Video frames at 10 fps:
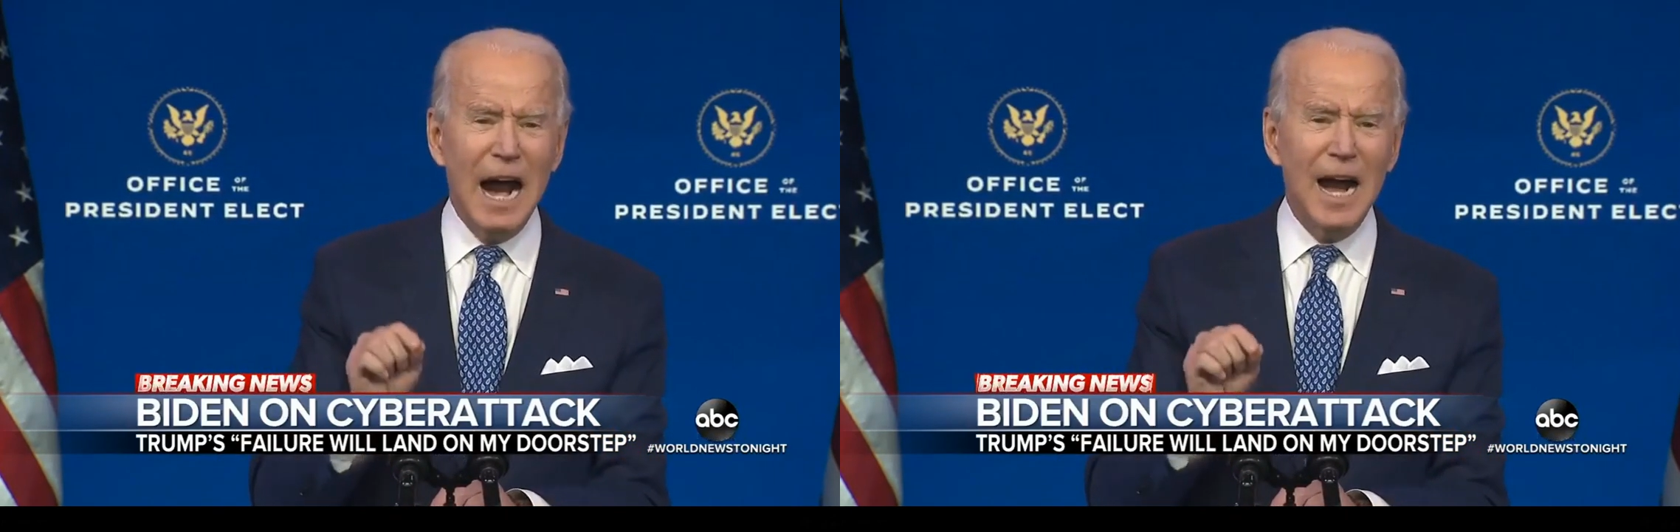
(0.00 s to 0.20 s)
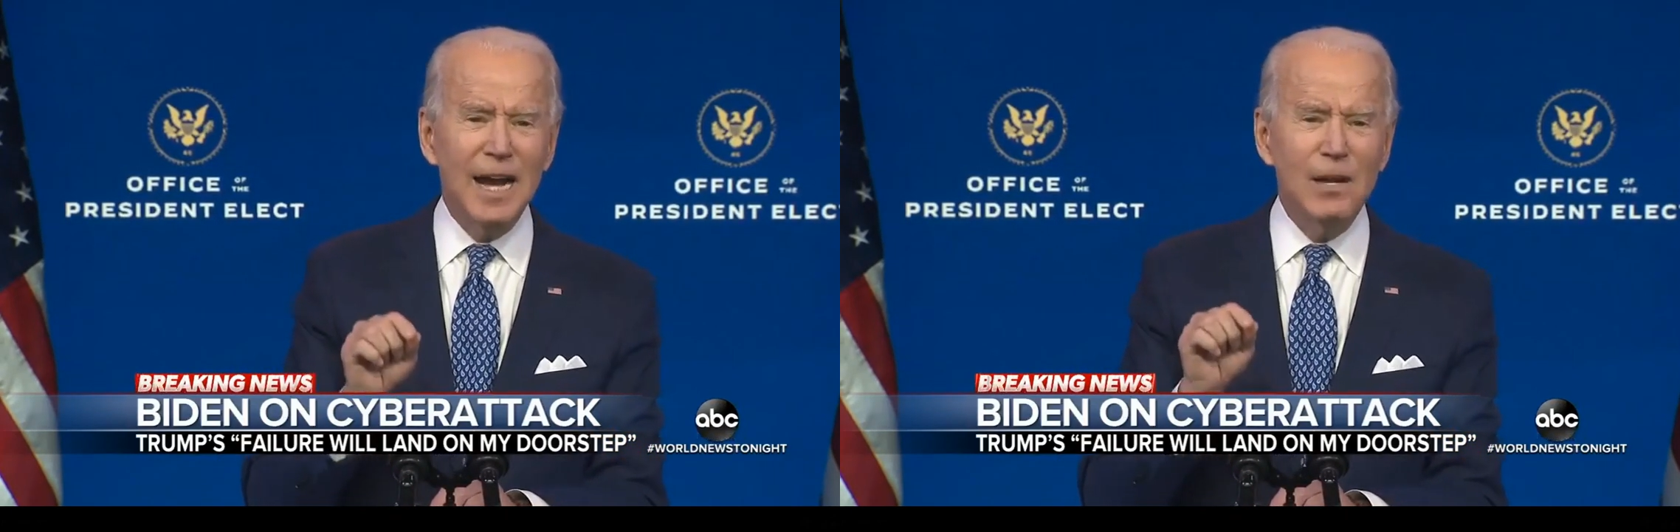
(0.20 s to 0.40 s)

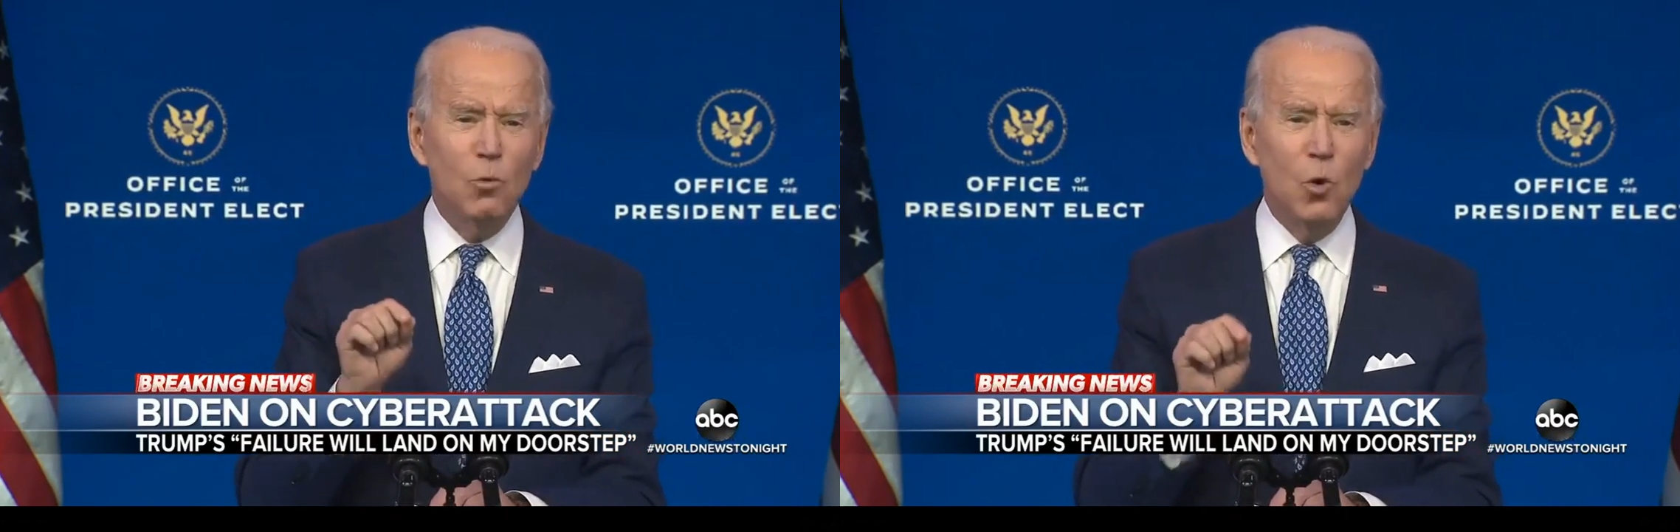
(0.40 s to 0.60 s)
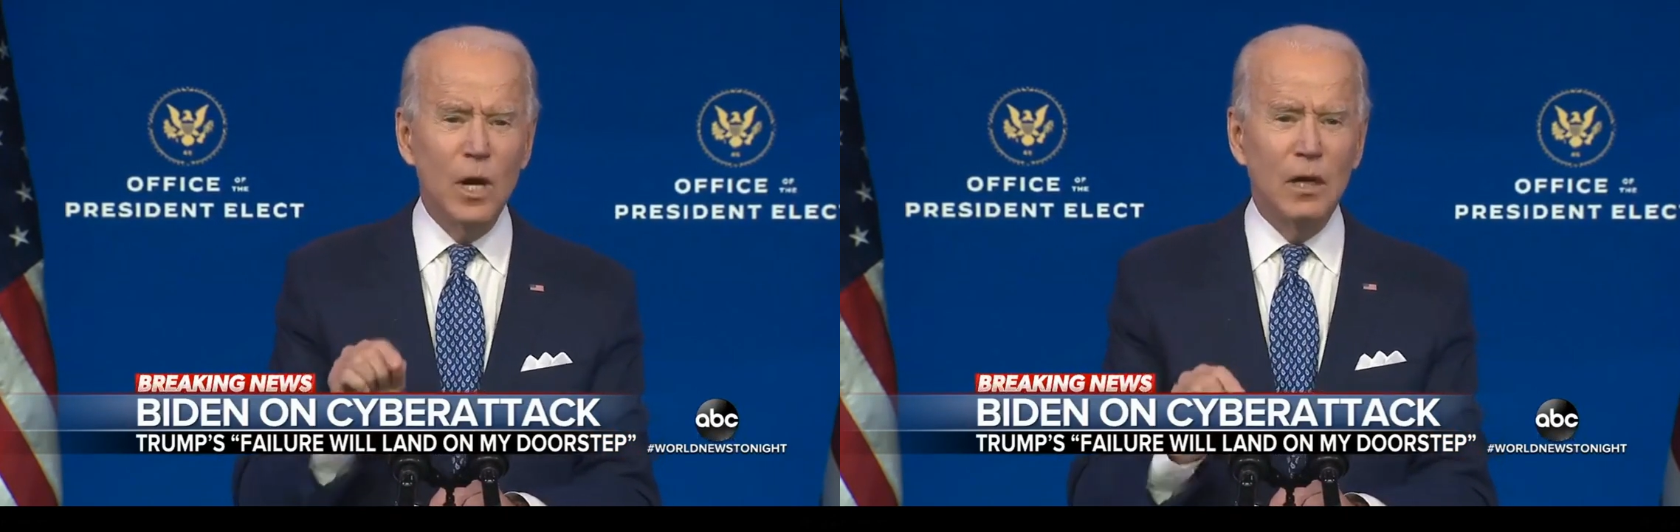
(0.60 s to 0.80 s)
I
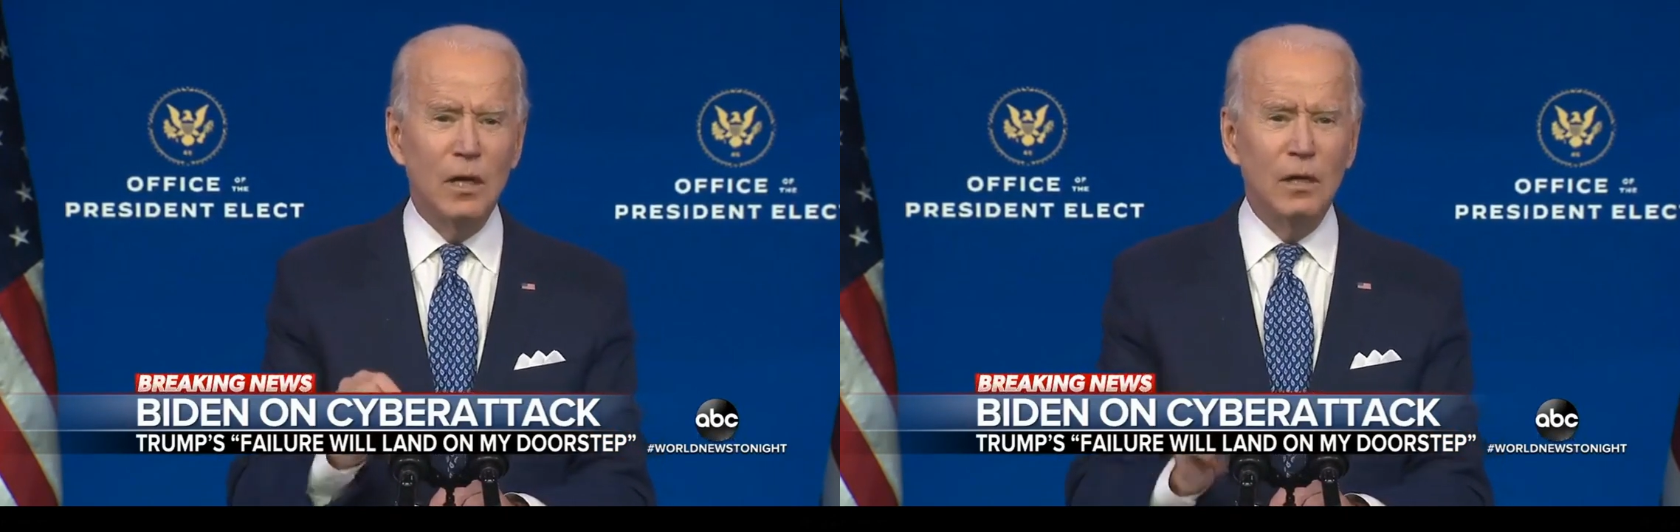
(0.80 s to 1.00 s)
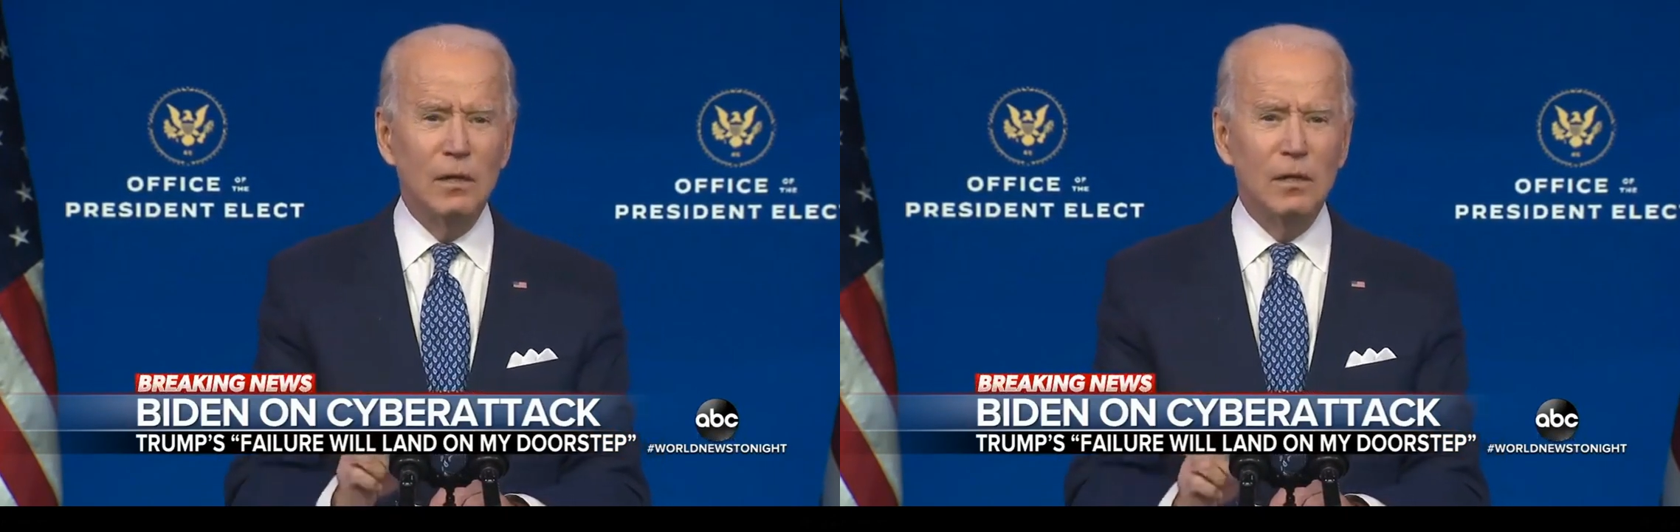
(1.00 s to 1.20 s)

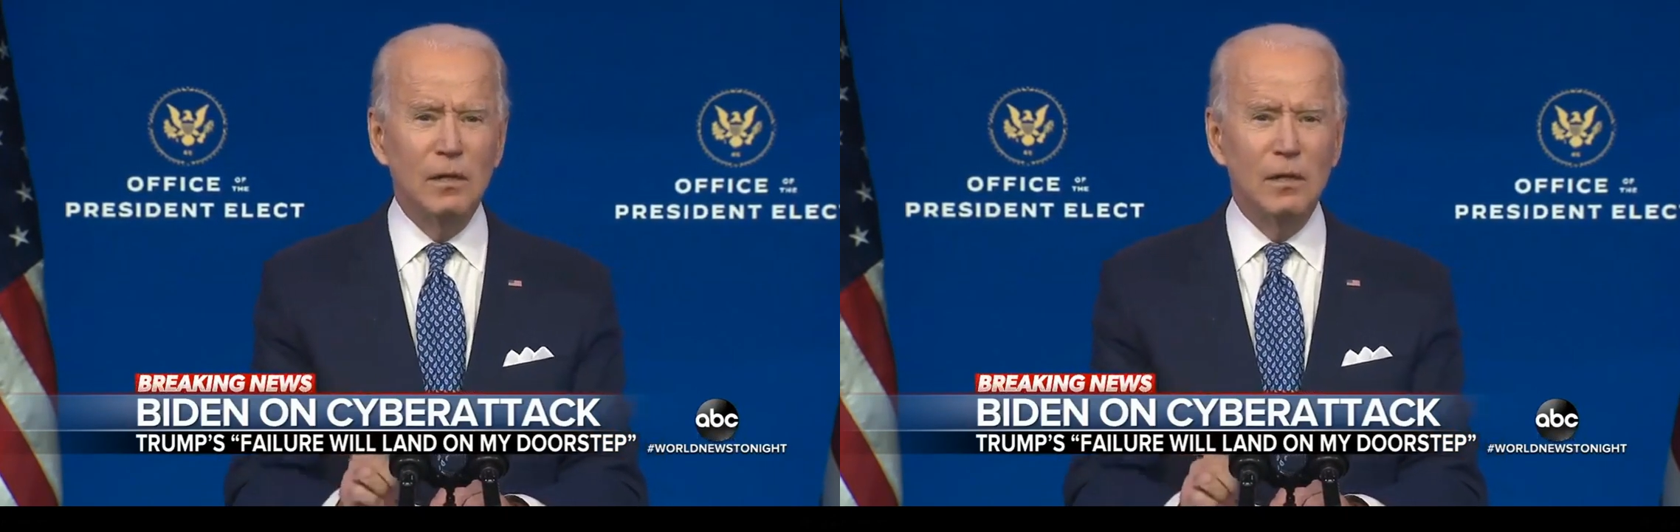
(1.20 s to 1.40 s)
will.